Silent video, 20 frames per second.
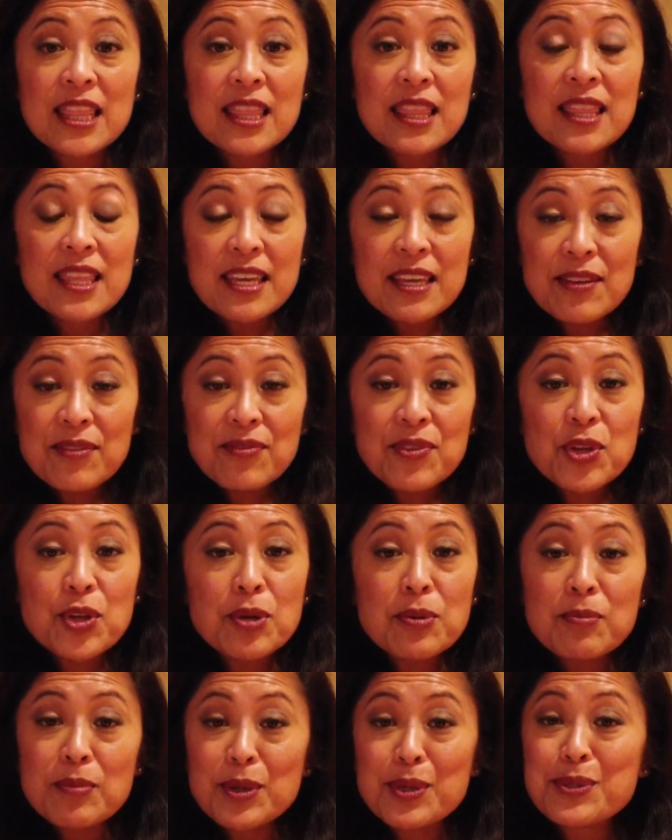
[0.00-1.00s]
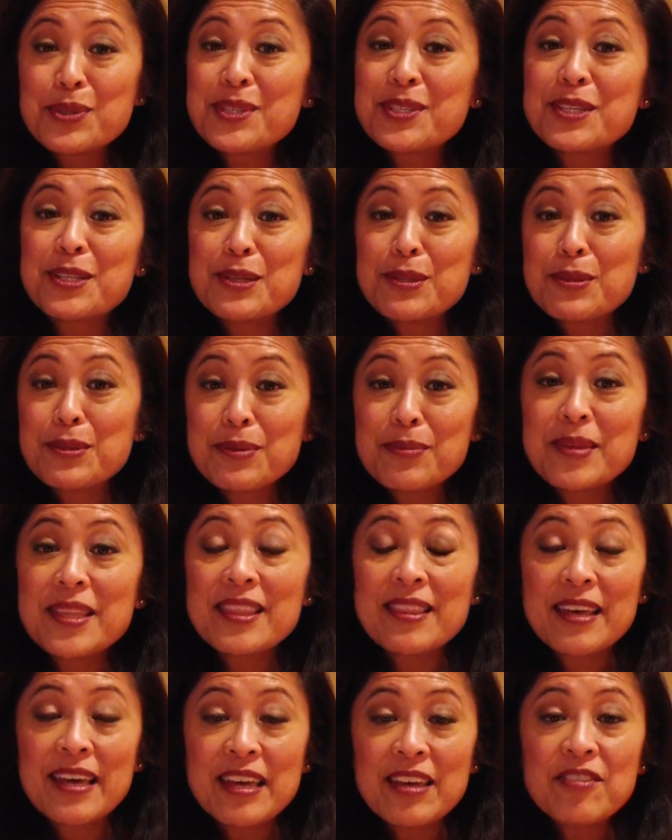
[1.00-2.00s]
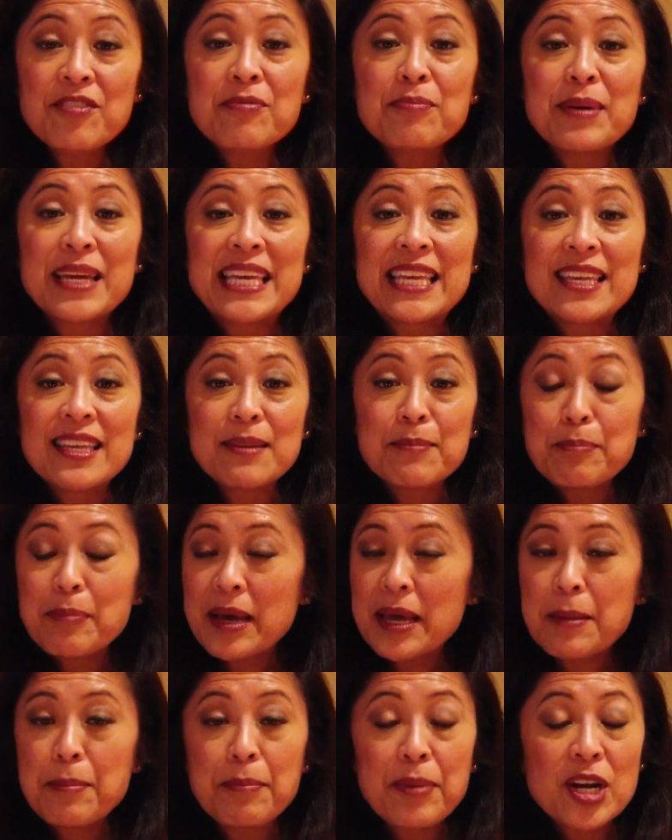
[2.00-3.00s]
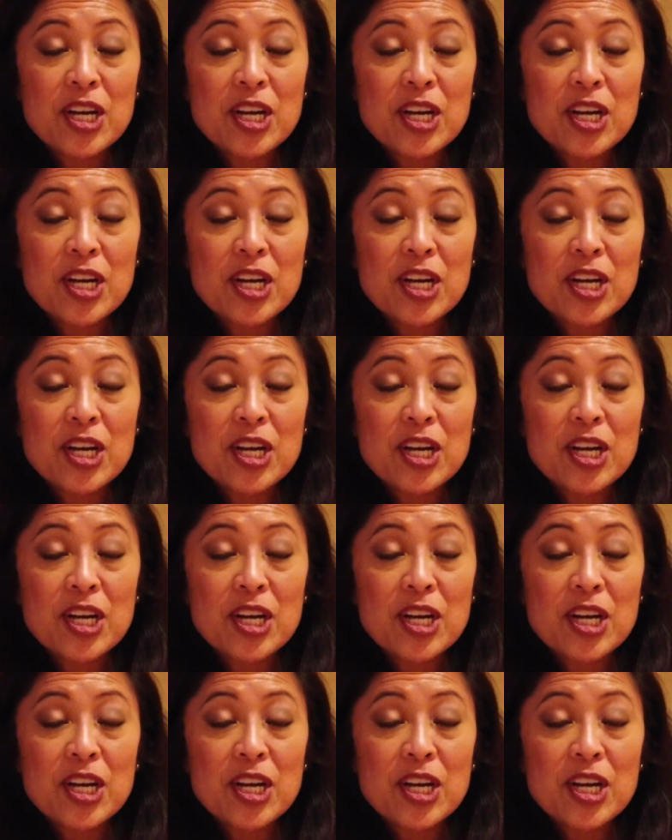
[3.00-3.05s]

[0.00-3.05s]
Live your most illumined life by